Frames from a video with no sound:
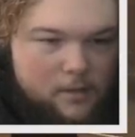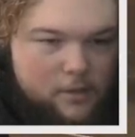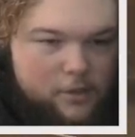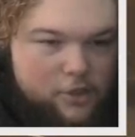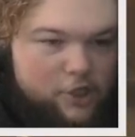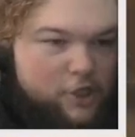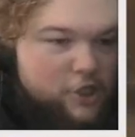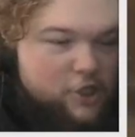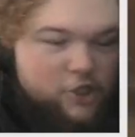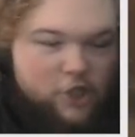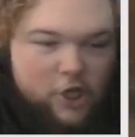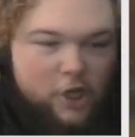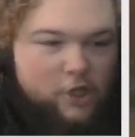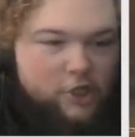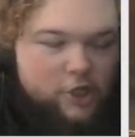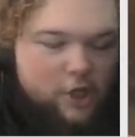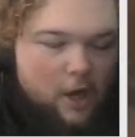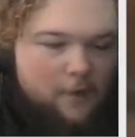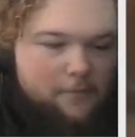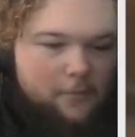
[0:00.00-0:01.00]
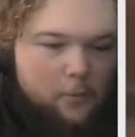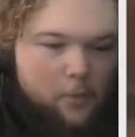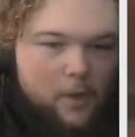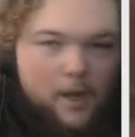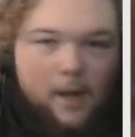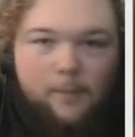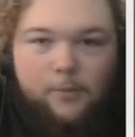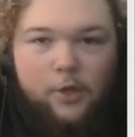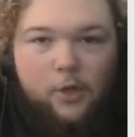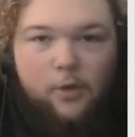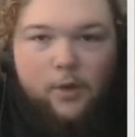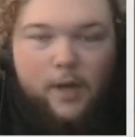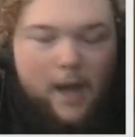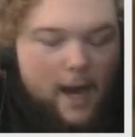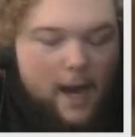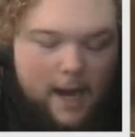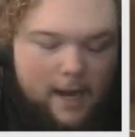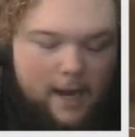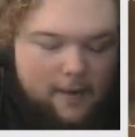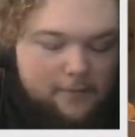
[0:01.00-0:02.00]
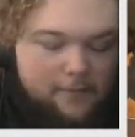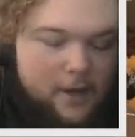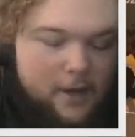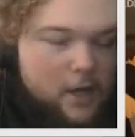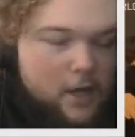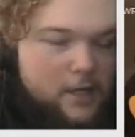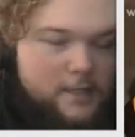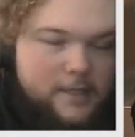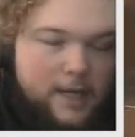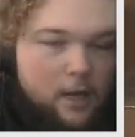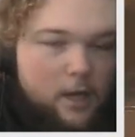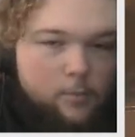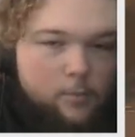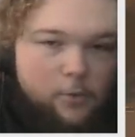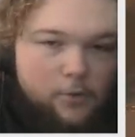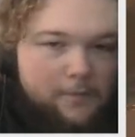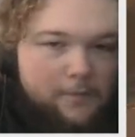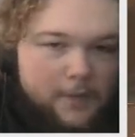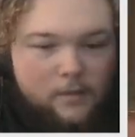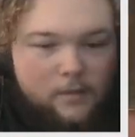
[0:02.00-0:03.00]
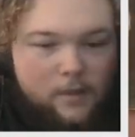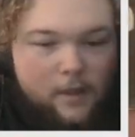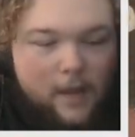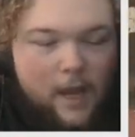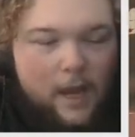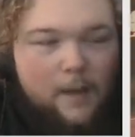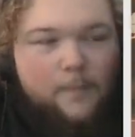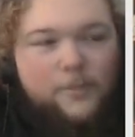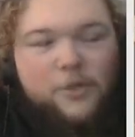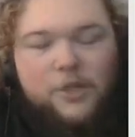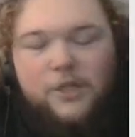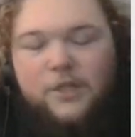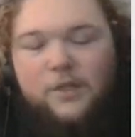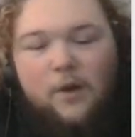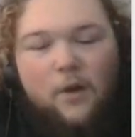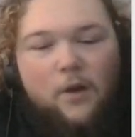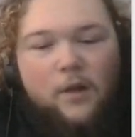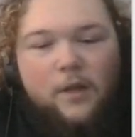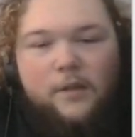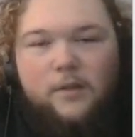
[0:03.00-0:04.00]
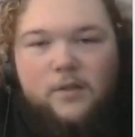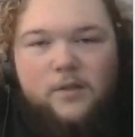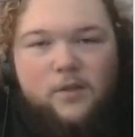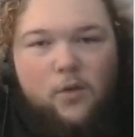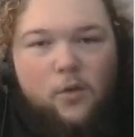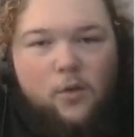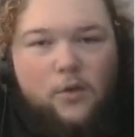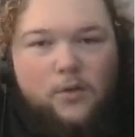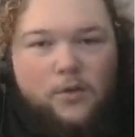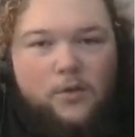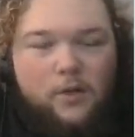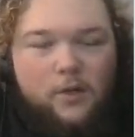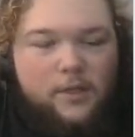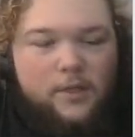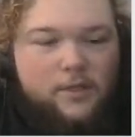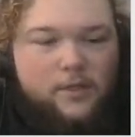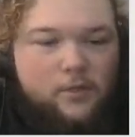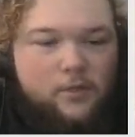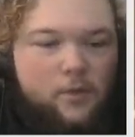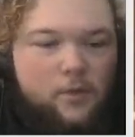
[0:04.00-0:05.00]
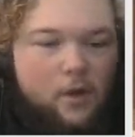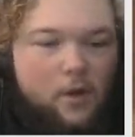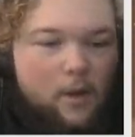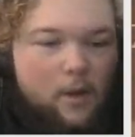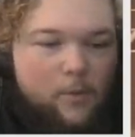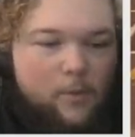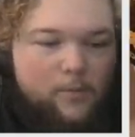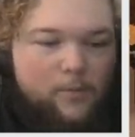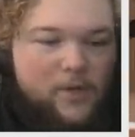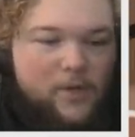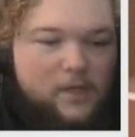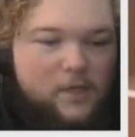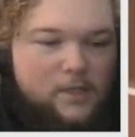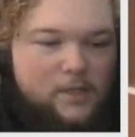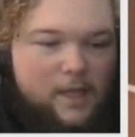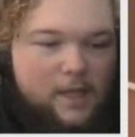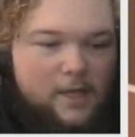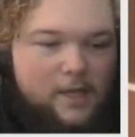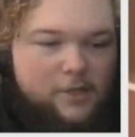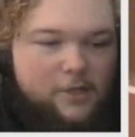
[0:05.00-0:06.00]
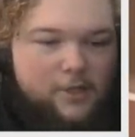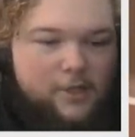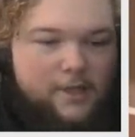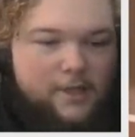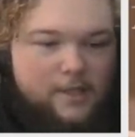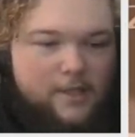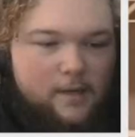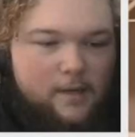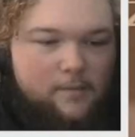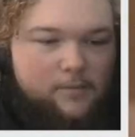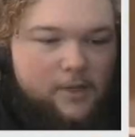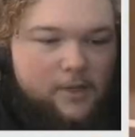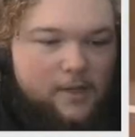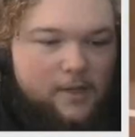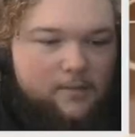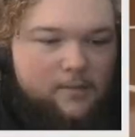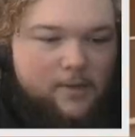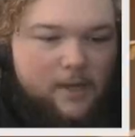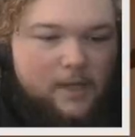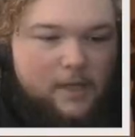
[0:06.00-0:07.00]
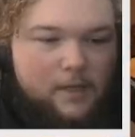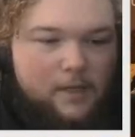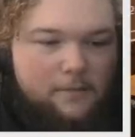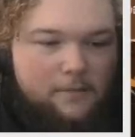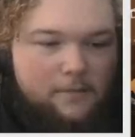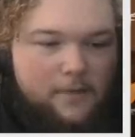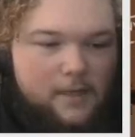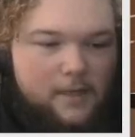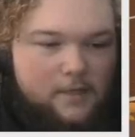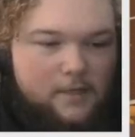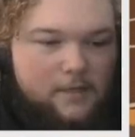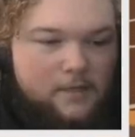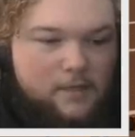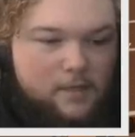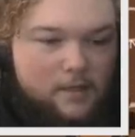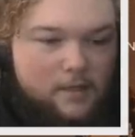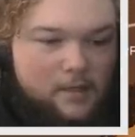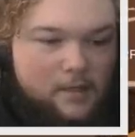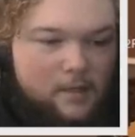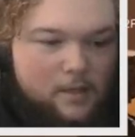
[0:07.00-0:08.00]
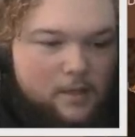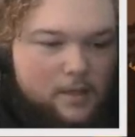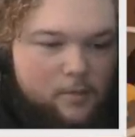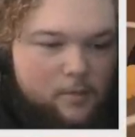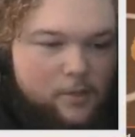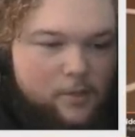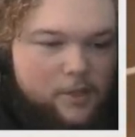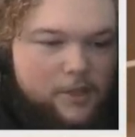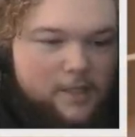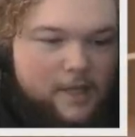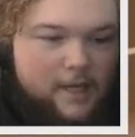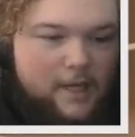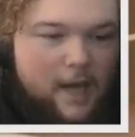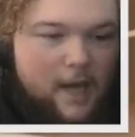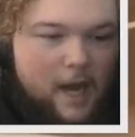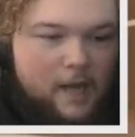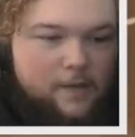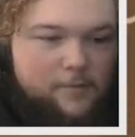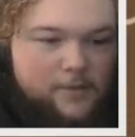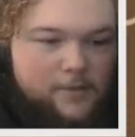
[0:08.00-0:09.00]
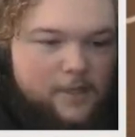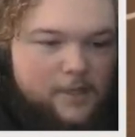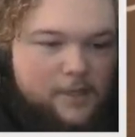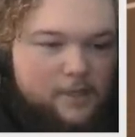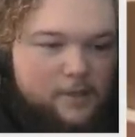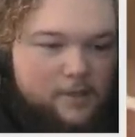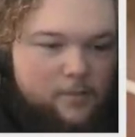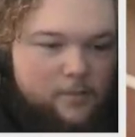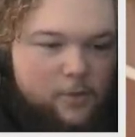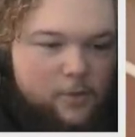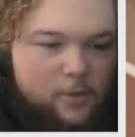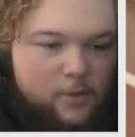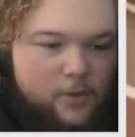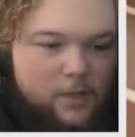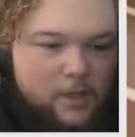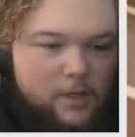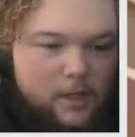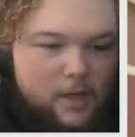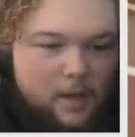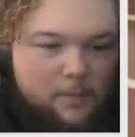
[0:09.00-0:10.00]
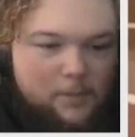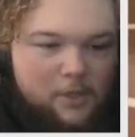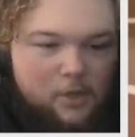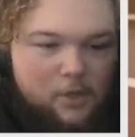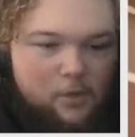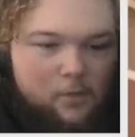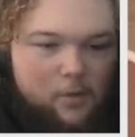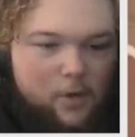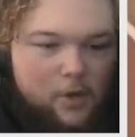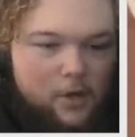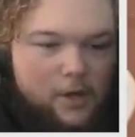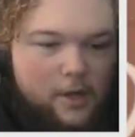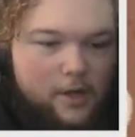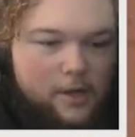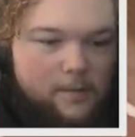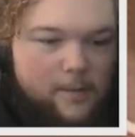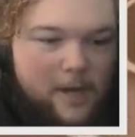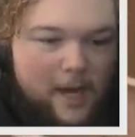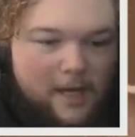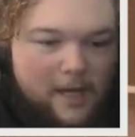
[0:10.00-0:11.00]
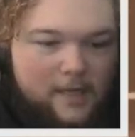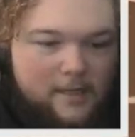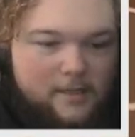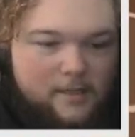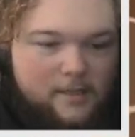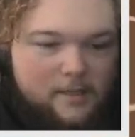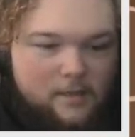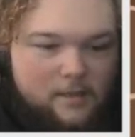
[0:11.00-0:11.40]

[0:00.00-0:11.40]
Just judging off of what I'm doing, I got a very terrible feeling. The game just started, the score is already two oh. I'm a pure slasher, he's not playing paint defense, which is like ninety percent of the community. I'm a little worried, to be honest.